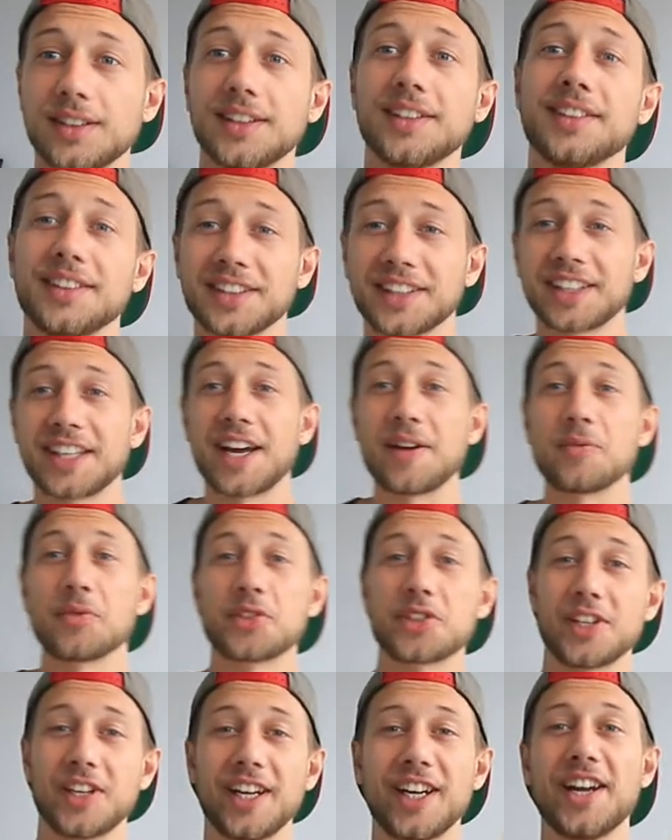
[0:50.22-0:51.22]
The
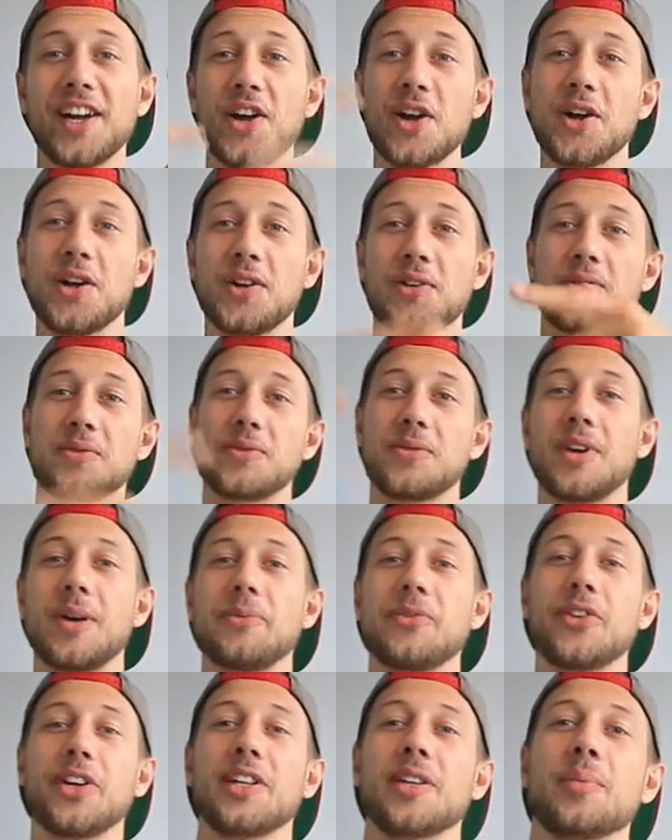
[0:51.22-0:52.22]
camera's like
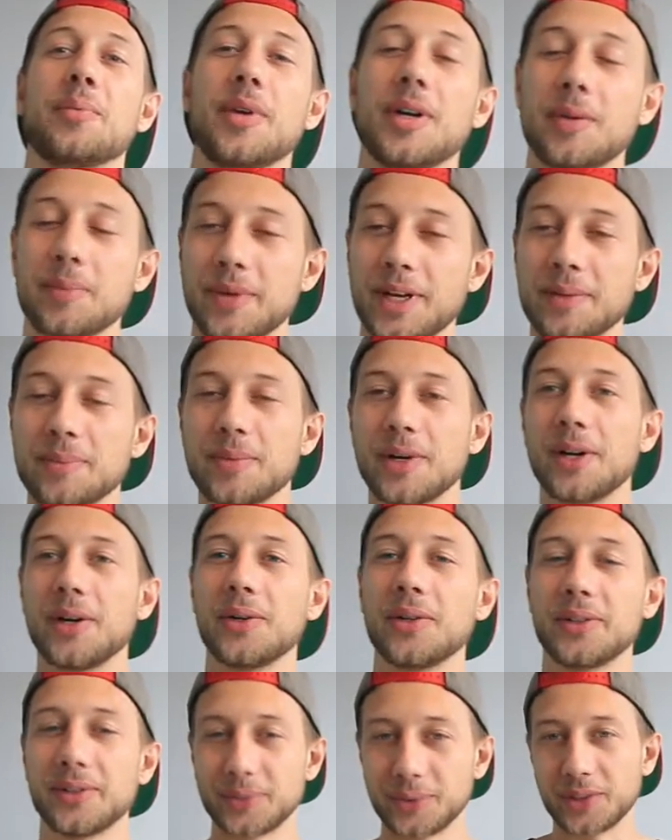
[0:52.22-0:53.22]
wrapped around the bump head pop
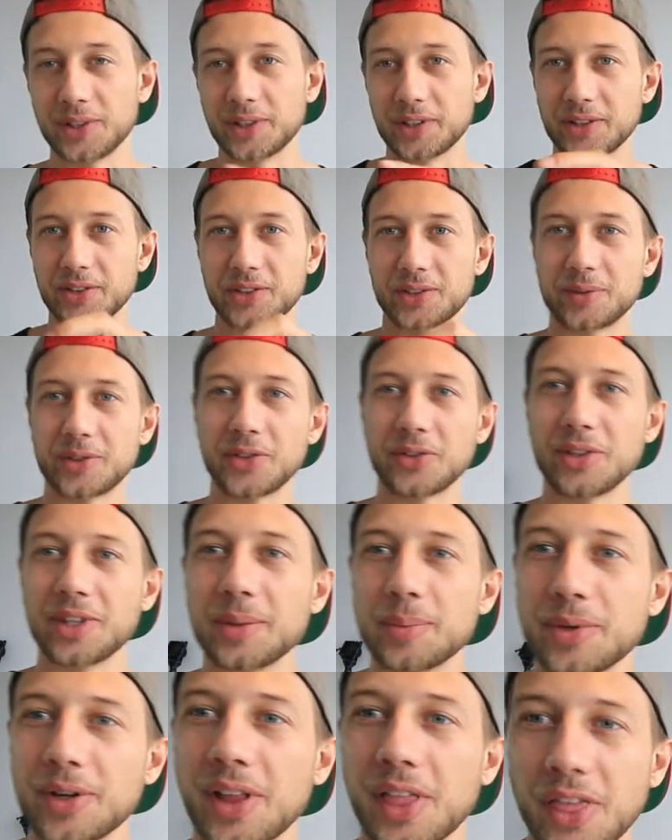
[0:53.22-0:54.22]
with the gorilla
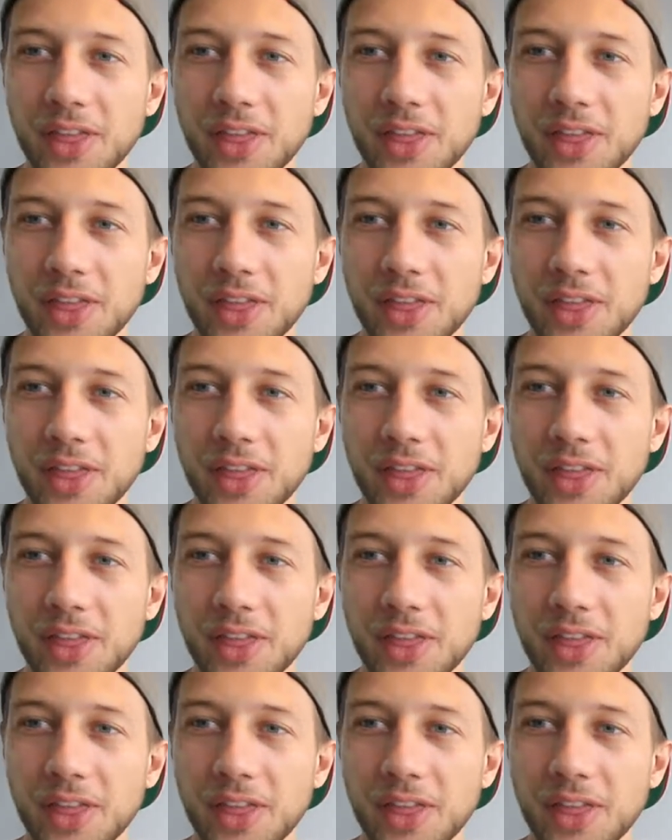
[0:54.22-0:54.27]
pod